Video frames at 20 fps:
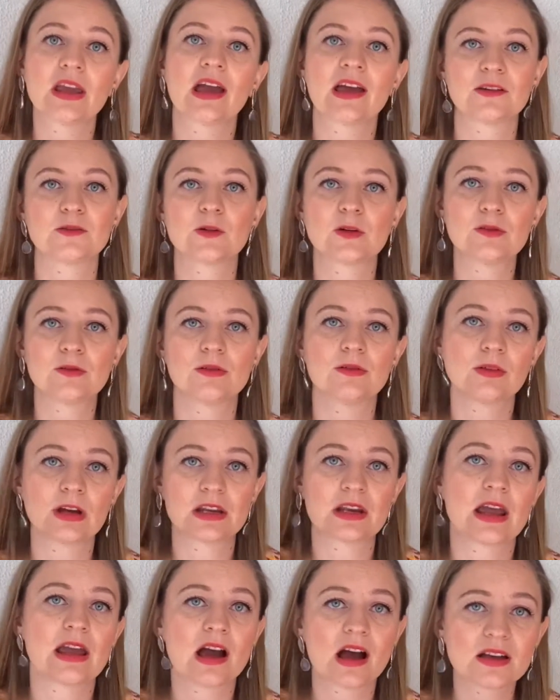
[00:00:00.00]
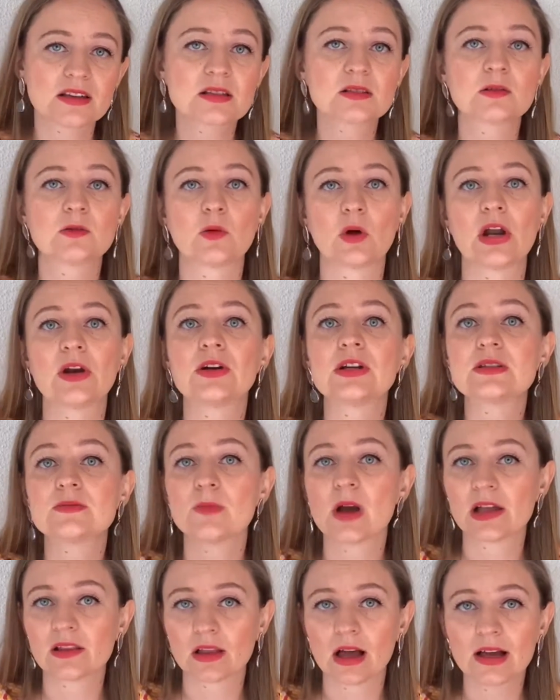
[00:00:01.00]
And when I asked where is
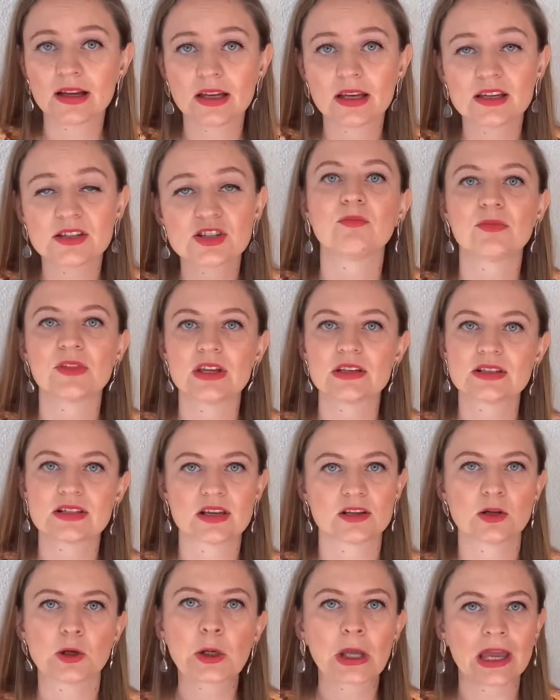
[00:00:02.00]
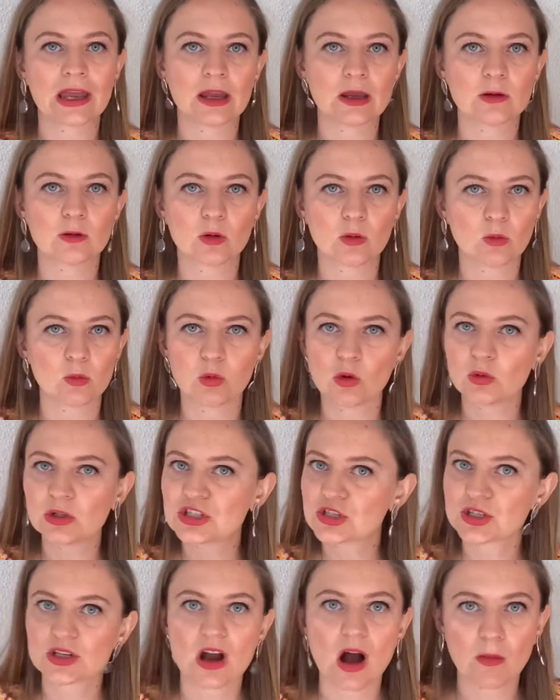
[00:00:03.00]
my luggage, they said, okay,
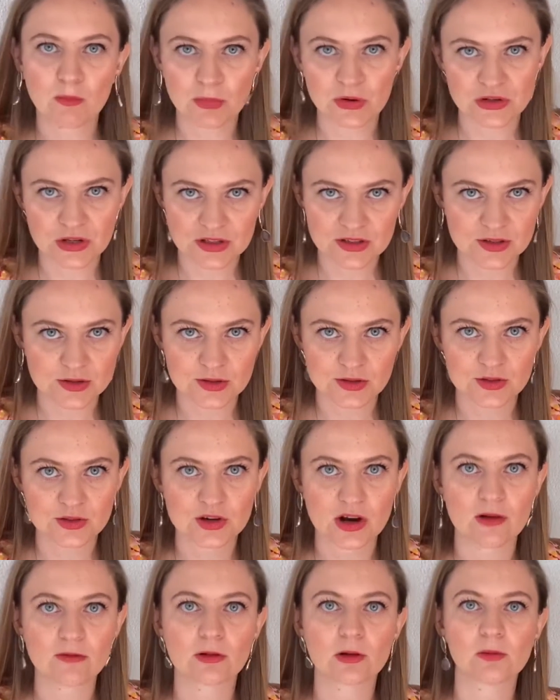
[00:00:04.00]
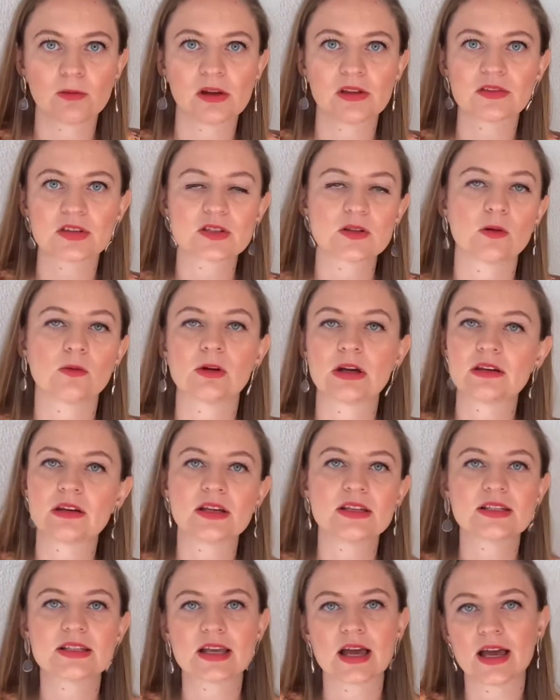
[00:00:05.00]
which company did you travel with? So when
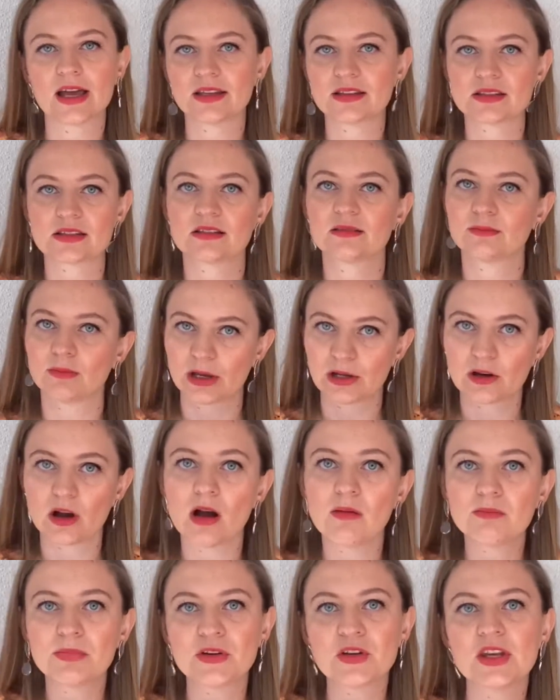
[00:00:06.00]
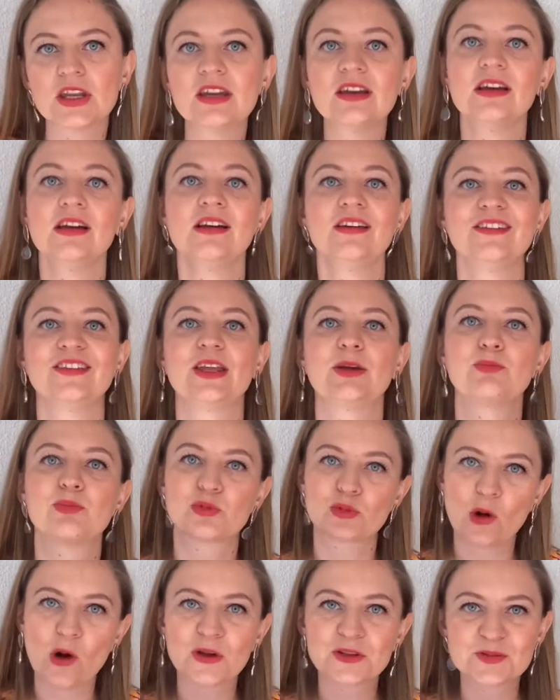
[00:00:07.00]
I said my company, they
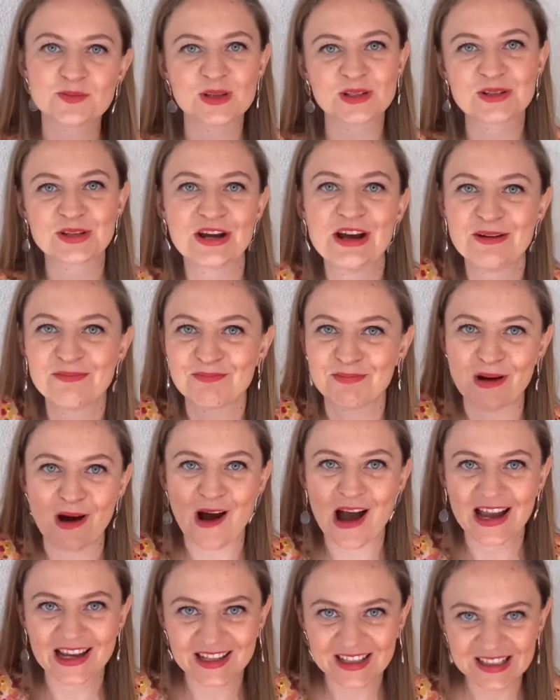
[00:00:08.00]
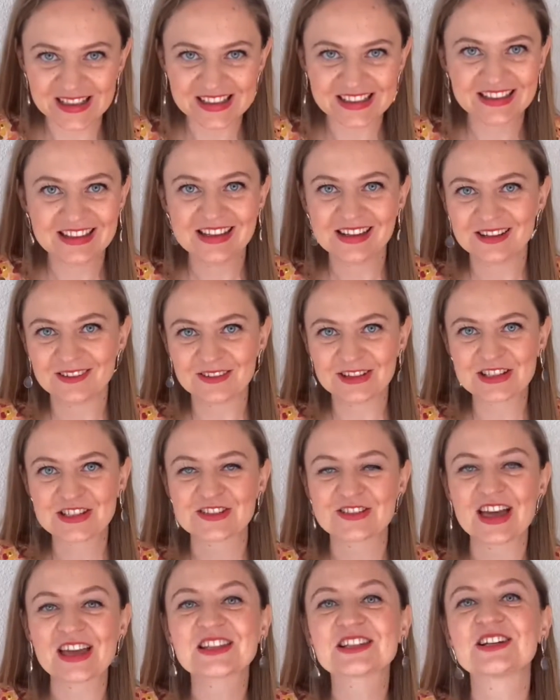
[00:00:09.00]
brought me to a pile
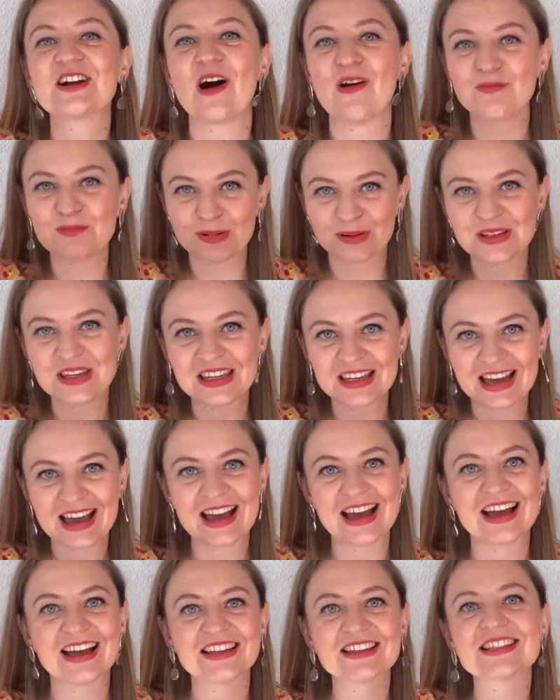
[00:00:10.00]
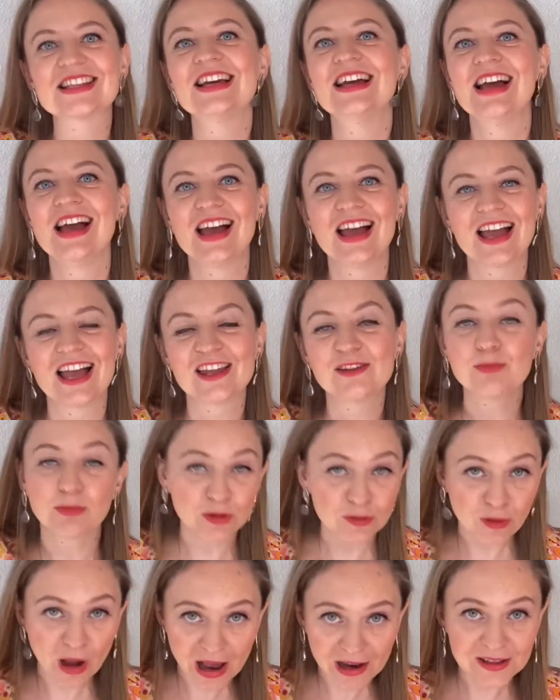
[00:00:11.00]
which that company had, and
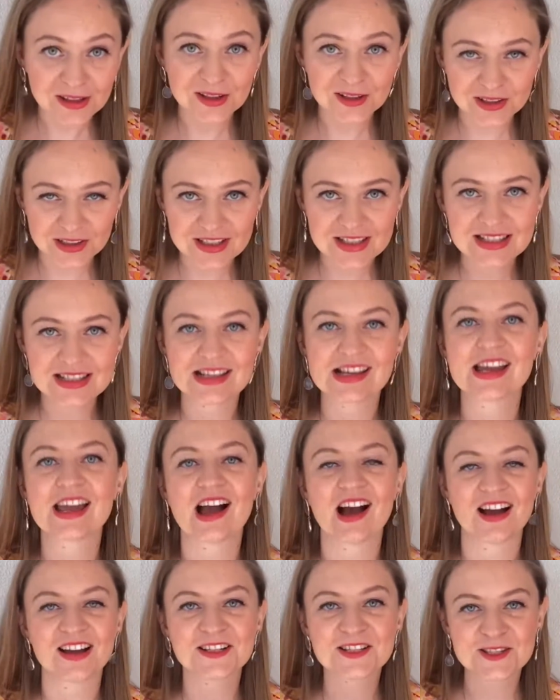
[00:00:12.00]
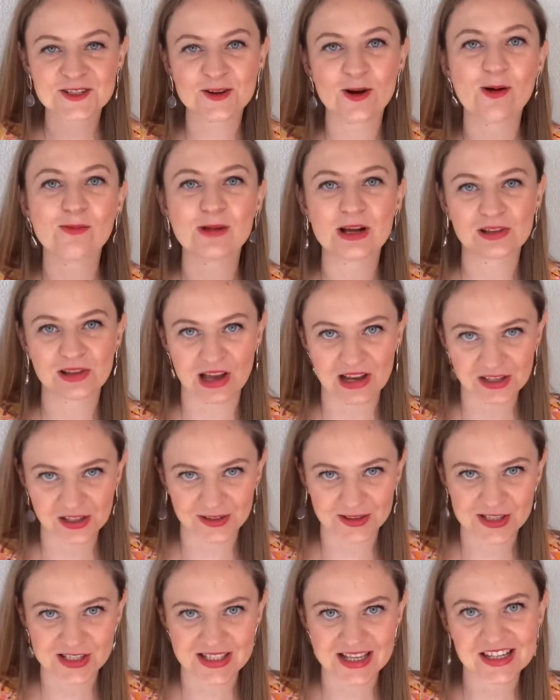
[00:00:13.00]
miraculously I saw my
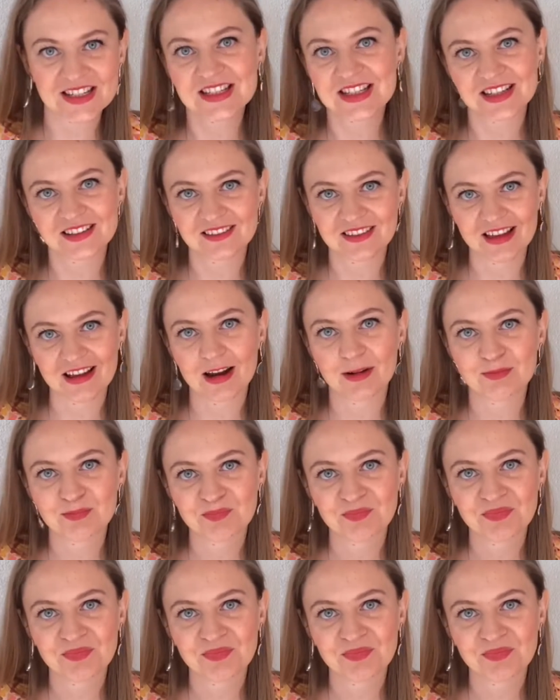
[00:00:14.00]
luggage standing there.